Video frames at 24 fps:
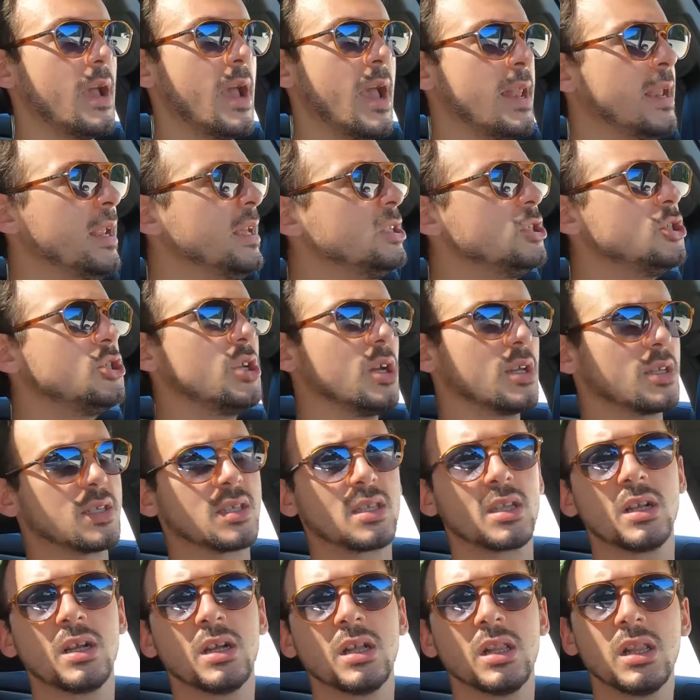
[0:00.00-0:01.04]
And it just
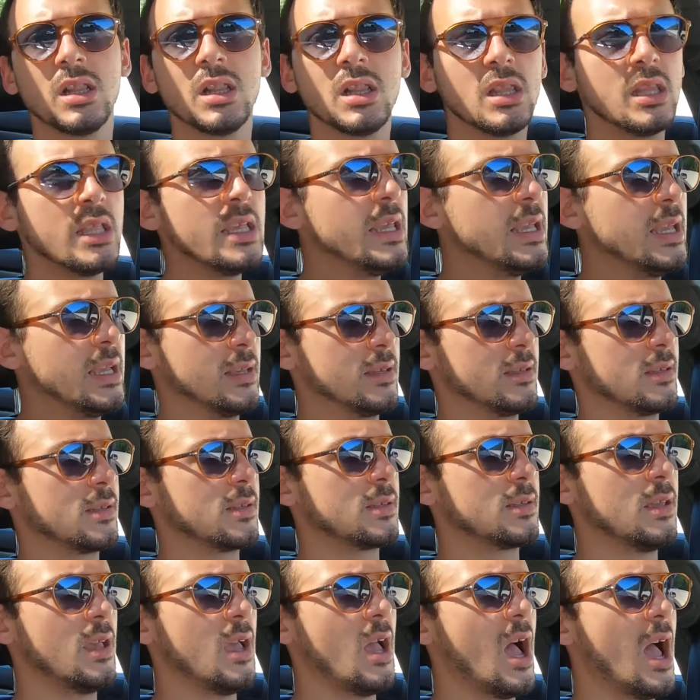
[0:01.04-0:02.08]

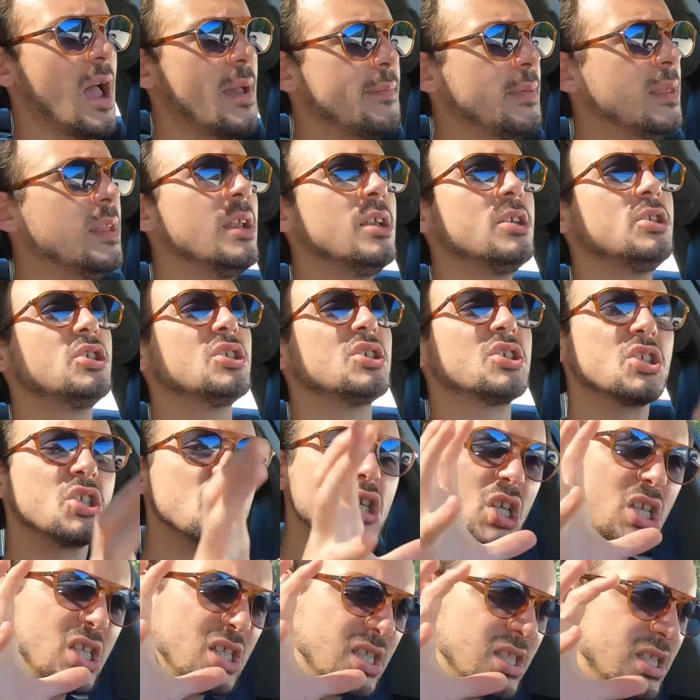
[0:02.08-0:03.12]
clings. I mean, it just
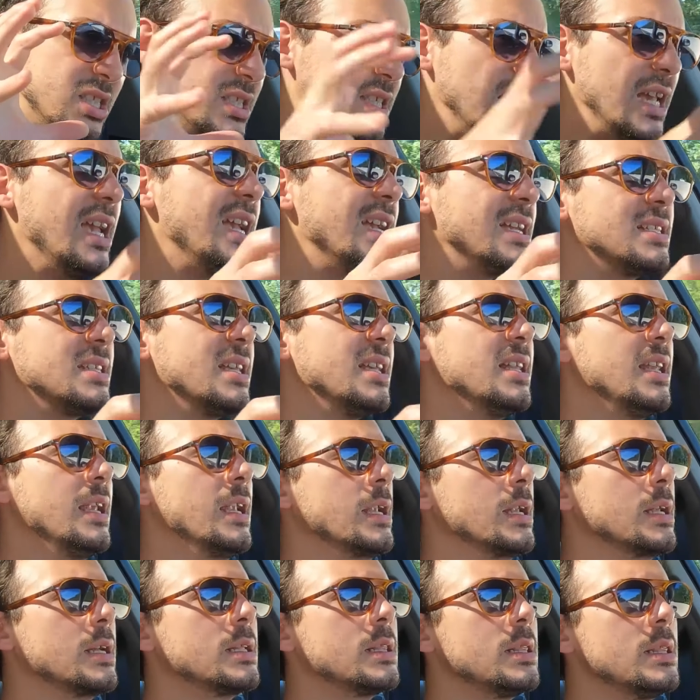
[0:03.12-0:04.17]
digs in
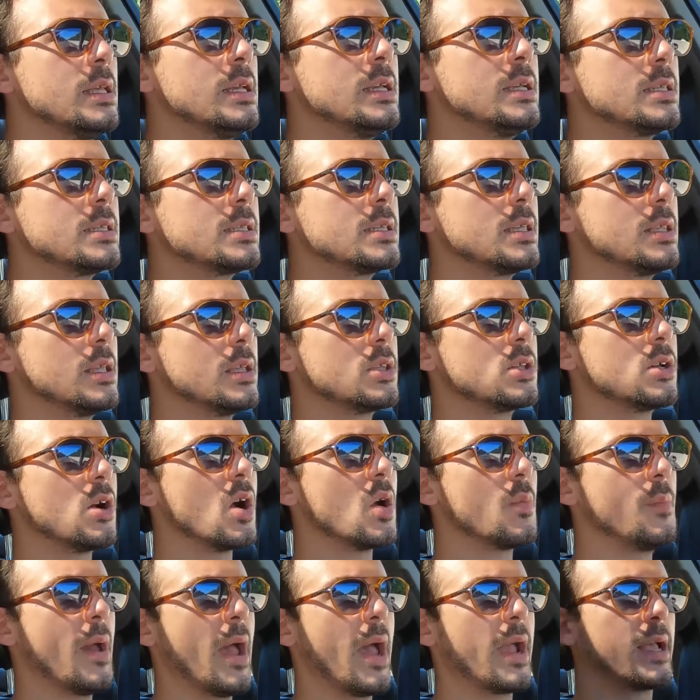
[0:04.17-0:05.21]
and clings to the
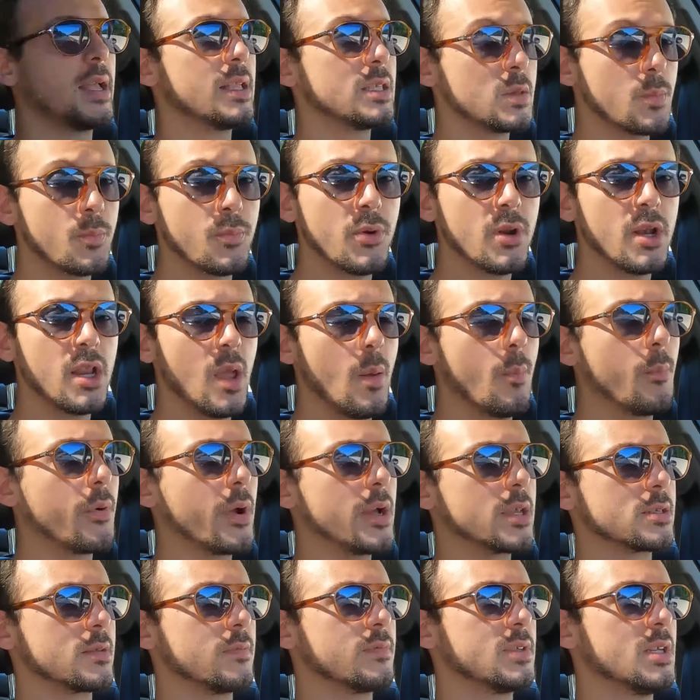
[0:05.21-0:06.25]
tarmac. It's a pretty
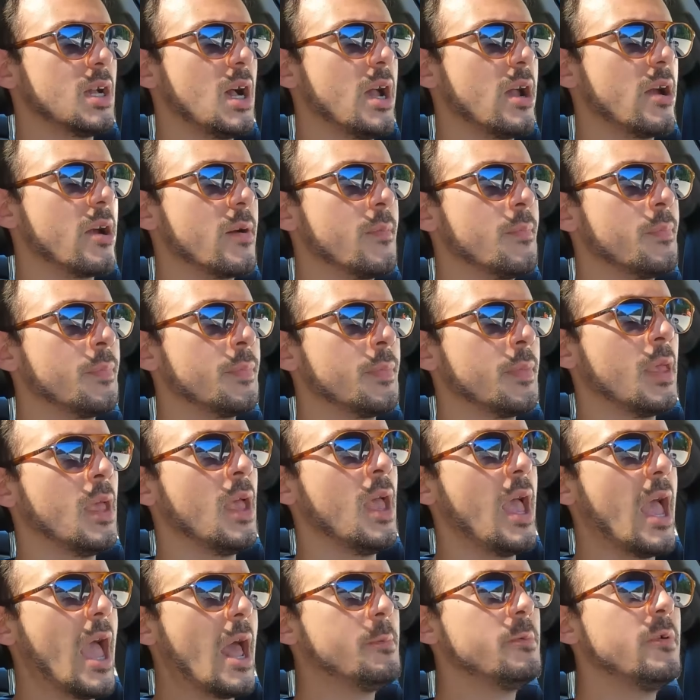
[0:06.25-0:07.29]
impressive tire.
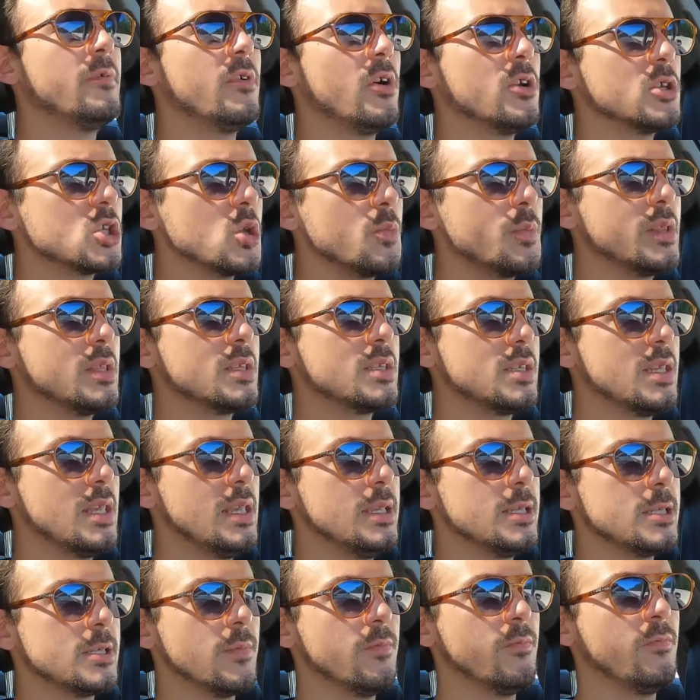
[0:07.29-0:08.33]
And we've also been
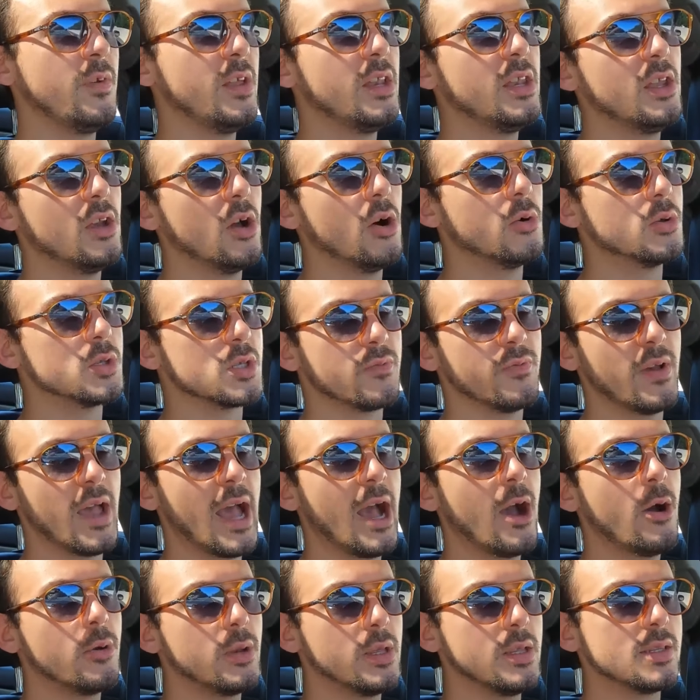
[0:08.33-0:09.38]
seeing some videos of
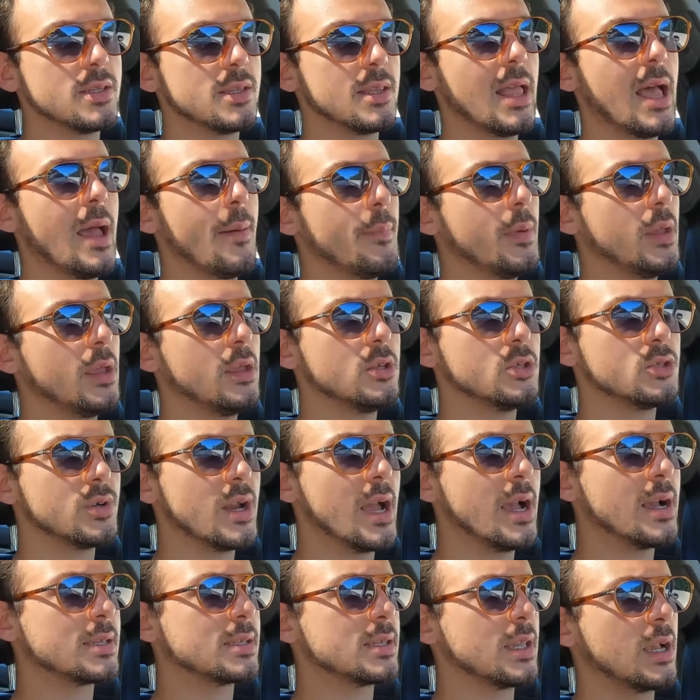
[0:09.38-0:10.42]
Audis lapping
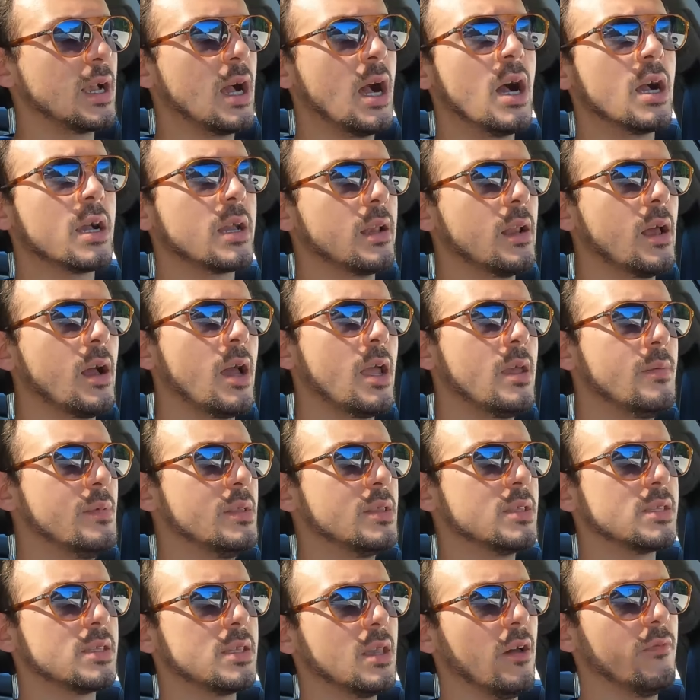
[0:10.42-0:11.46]
tracks like Hockenheim
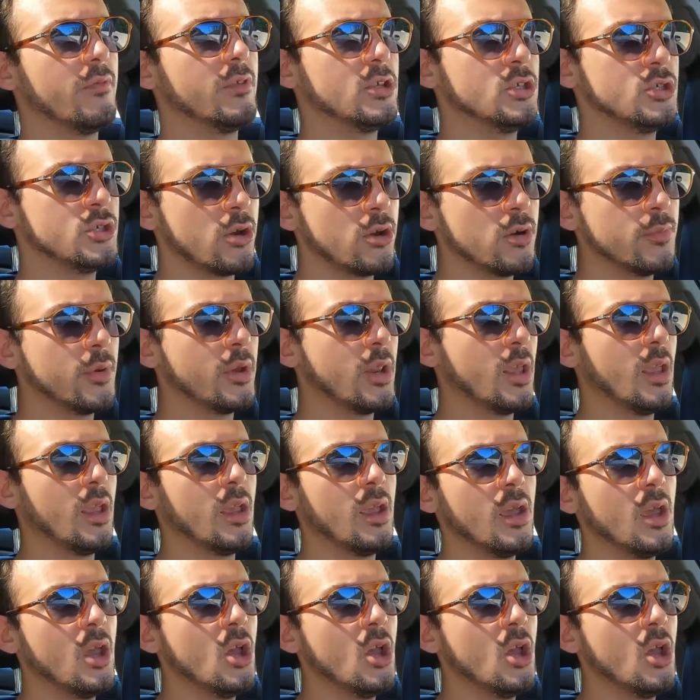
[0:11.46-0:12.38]
and stuff in Germany